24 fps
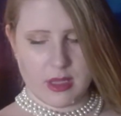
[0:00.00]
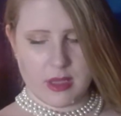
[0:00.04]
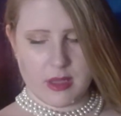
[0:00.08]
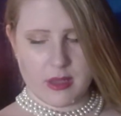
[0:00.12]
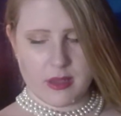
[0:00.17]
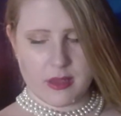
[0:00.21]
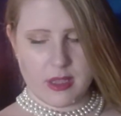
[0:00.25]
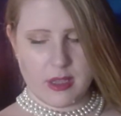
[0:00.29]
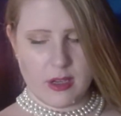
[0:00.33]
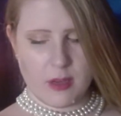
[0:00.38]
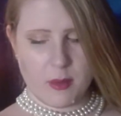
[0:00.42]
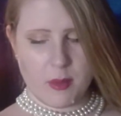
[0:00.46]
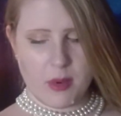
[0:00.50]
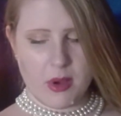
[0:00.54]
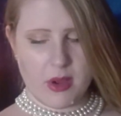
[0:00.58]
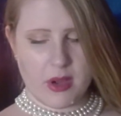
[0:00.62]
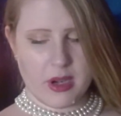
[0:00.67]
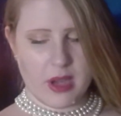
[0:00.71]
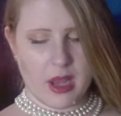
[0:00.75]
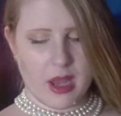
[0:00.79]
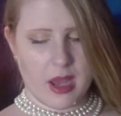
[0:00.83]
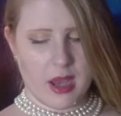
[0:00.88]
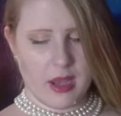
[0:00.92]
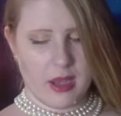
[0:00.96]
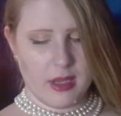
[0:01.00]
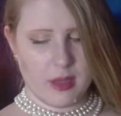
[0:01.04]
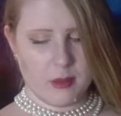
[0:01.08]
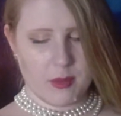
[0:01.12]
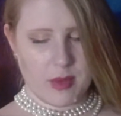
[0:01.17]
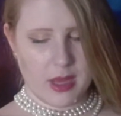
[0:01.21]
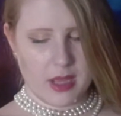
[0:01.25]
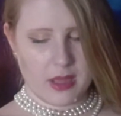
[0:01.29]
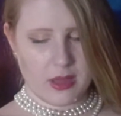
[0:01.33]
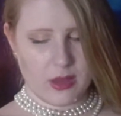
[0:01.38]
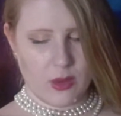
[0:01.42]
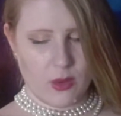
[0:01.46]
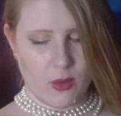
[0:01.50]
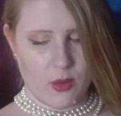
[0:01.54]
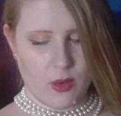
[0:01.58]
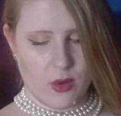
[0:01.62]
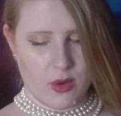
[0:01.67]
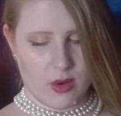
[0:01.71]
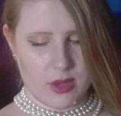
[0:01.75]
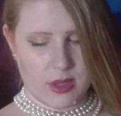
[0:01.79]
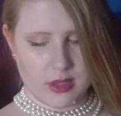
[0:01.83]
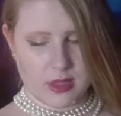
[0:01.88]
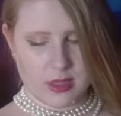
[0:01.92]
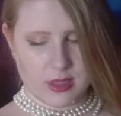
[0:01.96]
Thereupon I and my lord
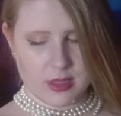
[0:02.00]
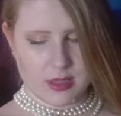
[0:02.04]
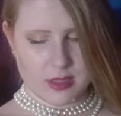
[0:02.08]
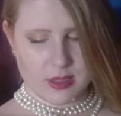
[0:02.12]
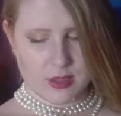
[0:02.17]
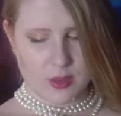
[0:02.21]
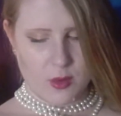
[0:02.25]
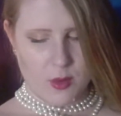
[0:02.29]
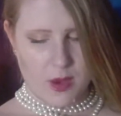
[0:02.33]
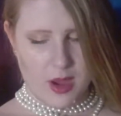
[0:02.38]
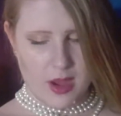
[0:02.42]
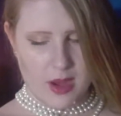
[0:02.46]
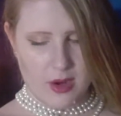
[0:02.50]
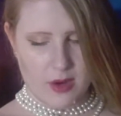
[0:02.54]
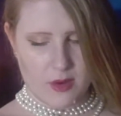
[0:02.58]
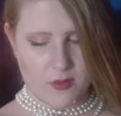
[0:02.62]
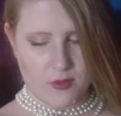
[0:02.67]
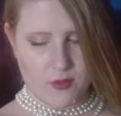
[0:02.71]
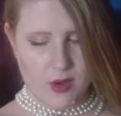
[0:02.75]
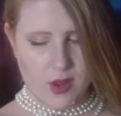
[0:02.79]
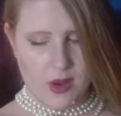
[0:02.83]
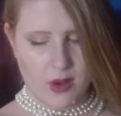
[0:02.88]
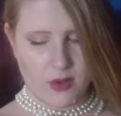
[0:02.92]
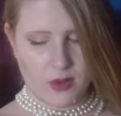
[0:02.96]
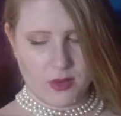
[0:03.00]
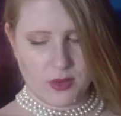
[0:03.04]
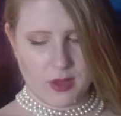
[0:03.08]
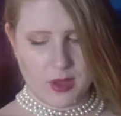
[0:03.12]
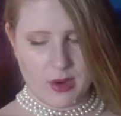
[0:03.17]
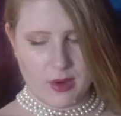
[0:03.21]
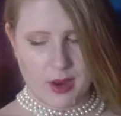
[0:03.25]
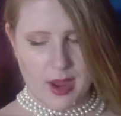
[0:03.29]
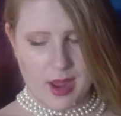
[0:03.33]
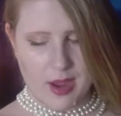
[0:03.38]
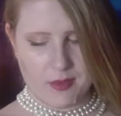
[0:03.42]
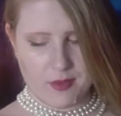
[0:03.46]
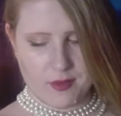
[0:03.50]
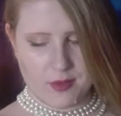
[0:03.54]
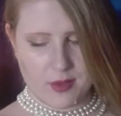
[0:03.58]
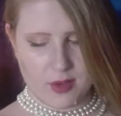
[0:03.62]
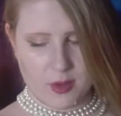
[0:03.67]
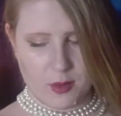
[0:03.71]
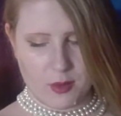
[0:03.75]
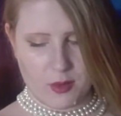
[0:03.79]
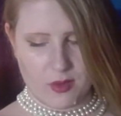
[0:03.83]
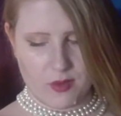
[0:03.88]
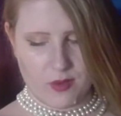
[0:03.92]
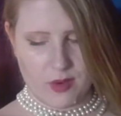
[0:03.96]
and this squire followed thereafter
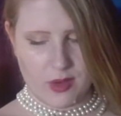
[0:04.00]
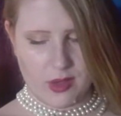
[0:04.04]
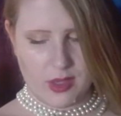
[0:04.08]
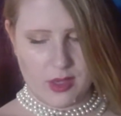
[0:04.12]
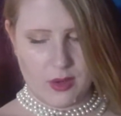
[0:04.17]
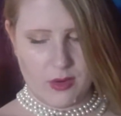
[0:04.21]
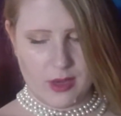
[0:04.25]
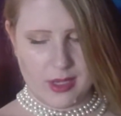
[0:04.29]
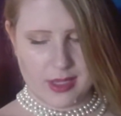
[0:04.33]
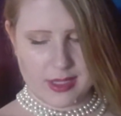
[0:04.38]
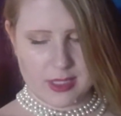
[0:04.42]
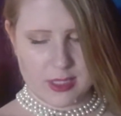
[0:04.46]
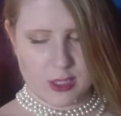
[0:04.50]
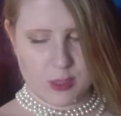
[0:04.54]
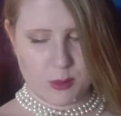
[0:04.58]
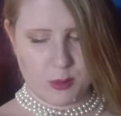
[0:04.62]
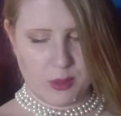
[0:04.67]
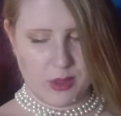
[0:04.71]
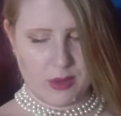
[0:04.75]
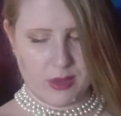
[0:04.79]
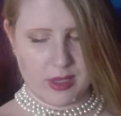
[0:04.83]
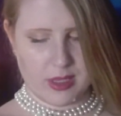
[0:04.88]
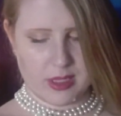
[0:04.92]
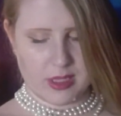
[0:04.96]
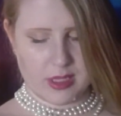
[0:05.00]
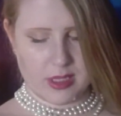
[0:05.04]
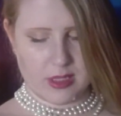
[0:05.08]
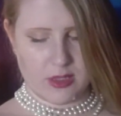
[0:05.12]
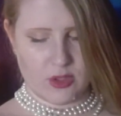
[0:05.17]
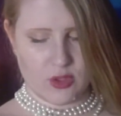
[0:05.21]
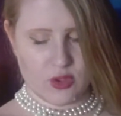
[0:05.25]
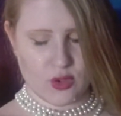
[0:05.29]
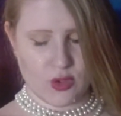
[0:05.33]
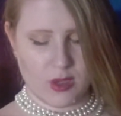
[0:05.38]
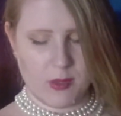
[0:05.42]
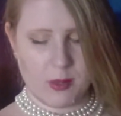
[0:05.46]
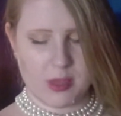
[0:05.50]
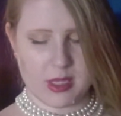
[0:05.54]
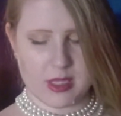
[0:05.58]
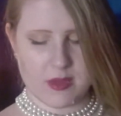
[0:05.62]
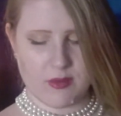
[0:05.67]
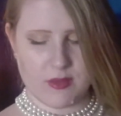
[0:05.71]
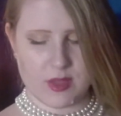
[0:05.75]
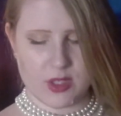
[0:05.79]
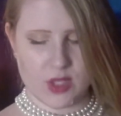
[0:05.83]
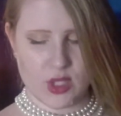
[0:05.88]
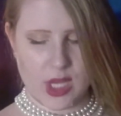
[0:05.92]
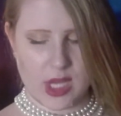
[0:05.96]
with very great spirit and enjoyment of
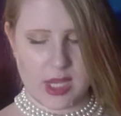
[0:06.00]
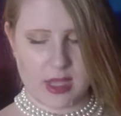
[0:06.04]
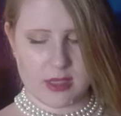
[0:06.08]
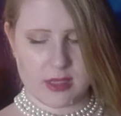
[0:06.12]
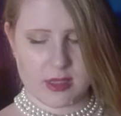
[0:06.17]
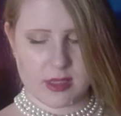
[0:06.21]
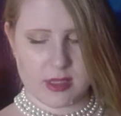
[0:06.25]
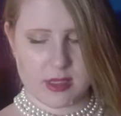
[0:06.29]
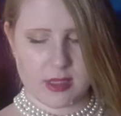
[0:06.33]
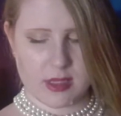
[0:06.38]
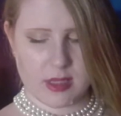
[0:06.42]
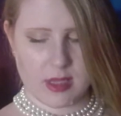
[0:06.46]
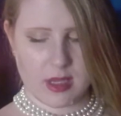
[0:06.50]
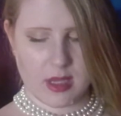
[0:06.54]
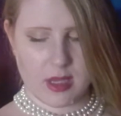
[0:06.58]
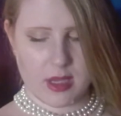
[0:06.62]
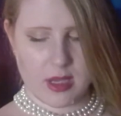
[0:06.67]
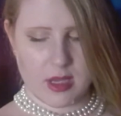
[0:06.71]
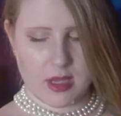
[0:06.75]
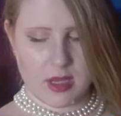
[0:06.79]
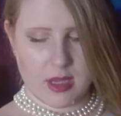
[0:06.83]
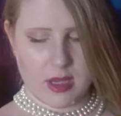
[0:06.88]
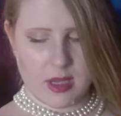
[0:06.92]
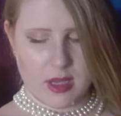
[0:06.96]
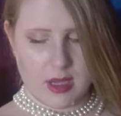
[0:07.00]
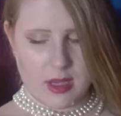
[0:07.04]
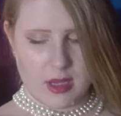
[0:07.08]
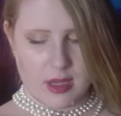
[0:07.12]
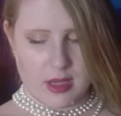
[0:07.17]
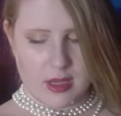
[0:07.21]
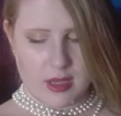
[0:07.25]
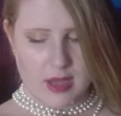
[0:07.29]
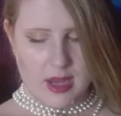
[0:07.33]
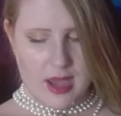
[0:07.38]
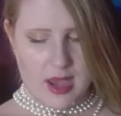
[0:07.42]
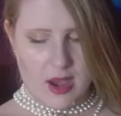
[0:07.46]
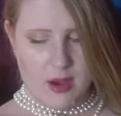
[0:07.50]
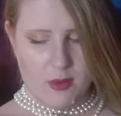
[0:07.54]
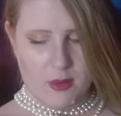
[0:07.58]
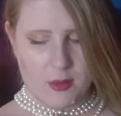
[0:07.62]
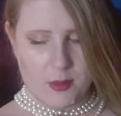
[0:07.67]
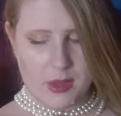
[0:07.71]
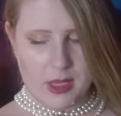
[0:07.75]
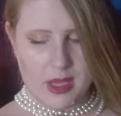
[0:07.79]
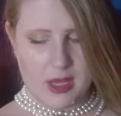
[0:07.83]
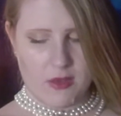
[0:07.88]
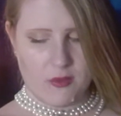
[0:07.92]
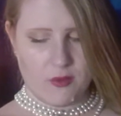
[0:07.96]
the chase. Now when
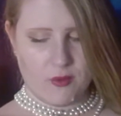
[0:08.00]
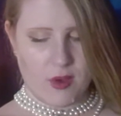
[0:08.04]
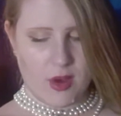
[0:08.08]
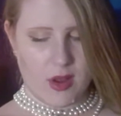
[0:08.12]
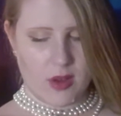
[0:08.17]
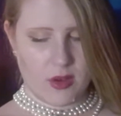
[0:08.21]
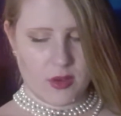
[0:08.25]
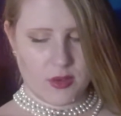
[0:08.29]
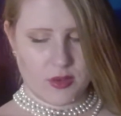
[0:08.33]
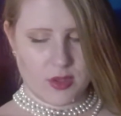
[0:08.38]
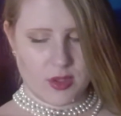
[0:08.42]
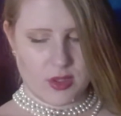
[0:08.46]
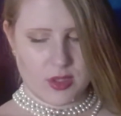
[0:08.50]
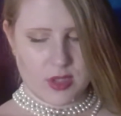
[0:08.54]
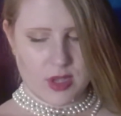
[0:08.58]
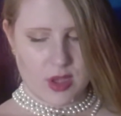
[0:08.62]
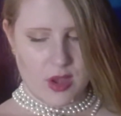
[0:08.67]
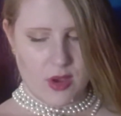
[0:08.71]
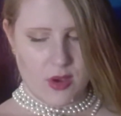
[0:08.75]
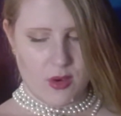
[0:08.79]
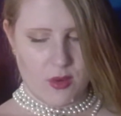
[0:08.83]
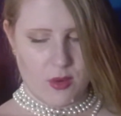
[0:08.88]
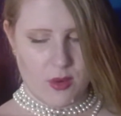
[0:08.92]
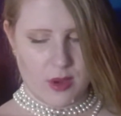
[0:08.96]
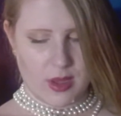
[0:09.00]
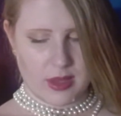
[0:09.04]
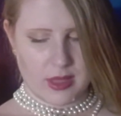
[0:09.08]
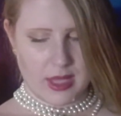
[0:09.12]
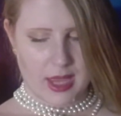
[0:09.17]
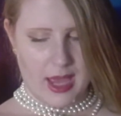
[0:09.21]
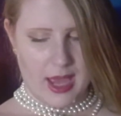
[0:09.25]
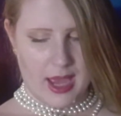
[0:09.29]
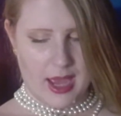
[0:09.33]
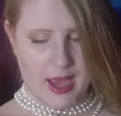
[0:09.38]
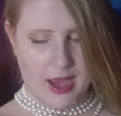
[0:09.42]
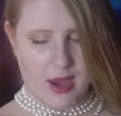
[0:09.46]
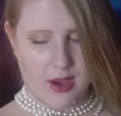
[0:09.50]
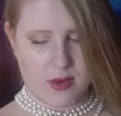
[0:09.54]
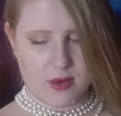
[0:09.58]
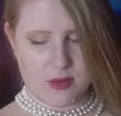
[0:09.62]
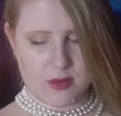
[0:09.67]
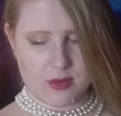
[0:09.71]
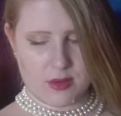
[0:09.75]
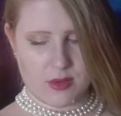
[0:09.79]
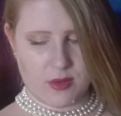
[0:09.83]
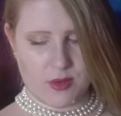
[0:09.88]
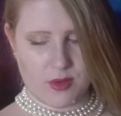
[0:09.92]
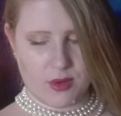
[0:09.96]
we had followed the doe and the
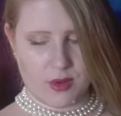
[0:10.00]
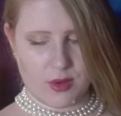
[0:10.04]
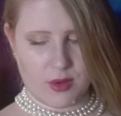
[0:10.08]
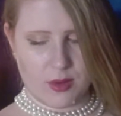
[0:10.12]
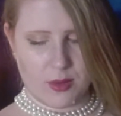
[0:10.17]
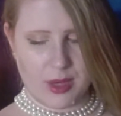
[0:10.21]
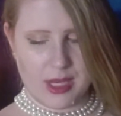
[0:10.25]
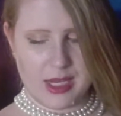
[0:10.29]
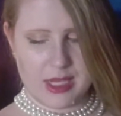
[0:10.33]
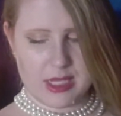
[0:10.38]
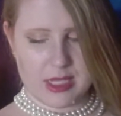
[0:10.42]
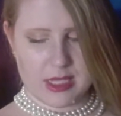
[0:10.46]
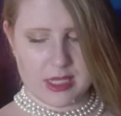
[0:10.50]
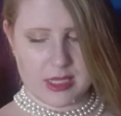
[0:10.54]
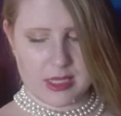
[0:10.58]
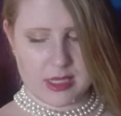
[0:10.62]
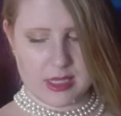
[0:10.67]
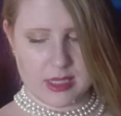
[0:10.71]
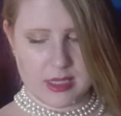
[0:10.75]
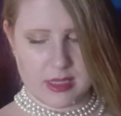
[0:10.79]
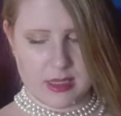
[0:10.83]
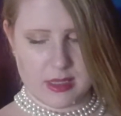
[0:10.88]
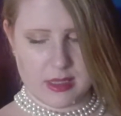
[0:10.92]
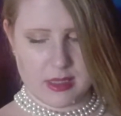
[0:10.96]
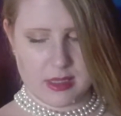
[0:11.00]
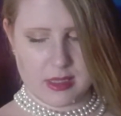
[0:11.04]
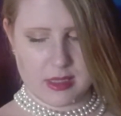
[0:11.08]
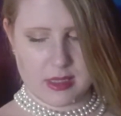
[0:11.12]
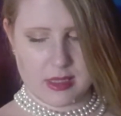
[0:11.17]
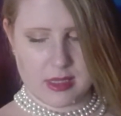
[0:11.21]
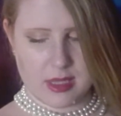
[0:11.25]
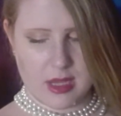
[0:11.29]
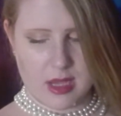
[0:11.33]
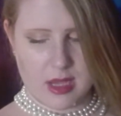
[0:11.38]
hound for a great distance,